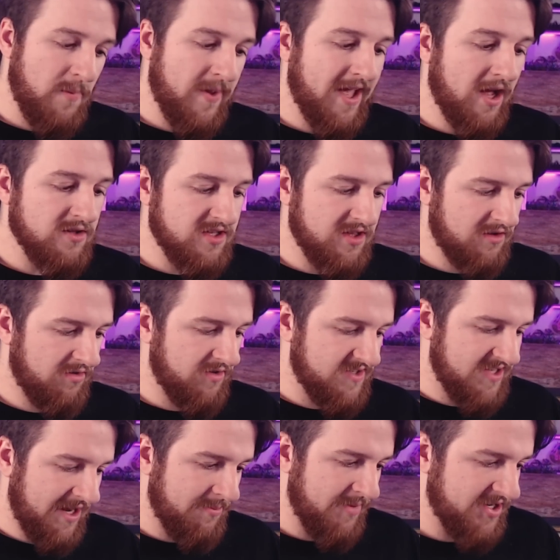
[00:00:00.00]
we get onto the
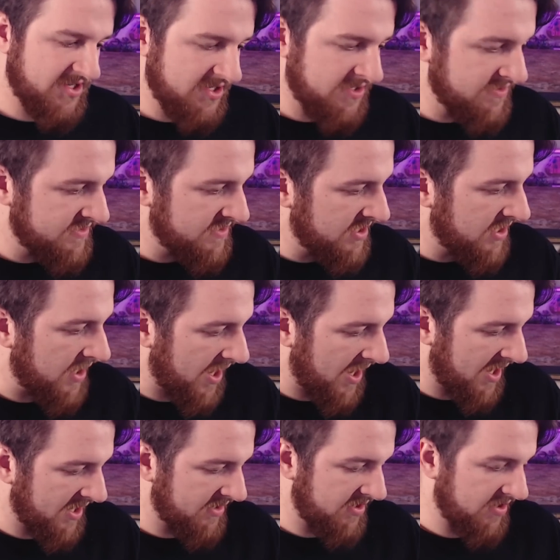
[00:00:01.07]
Crusade missions,
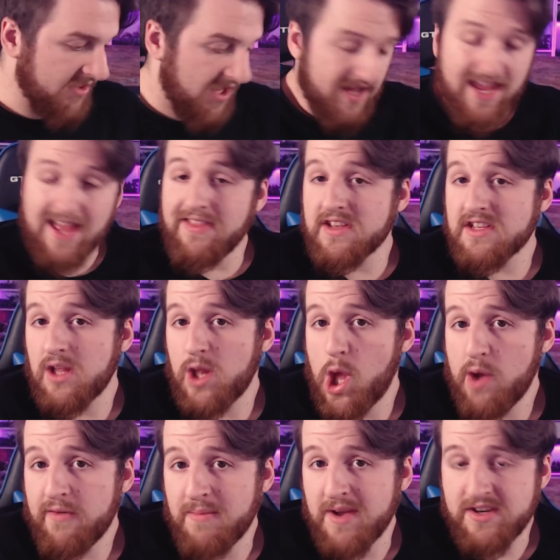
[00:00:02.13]
and again there's a
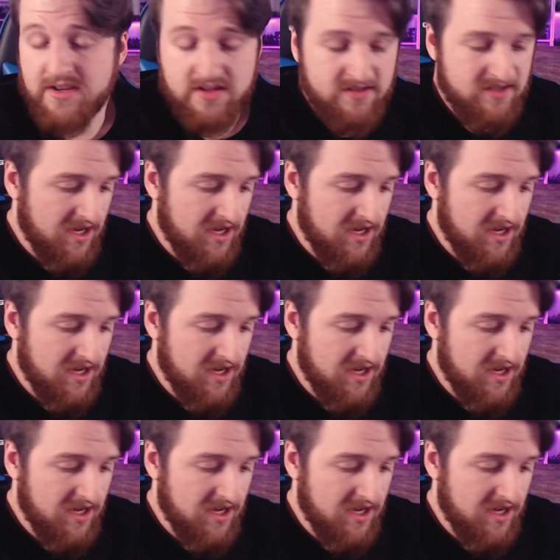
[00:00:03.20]
lot of missions.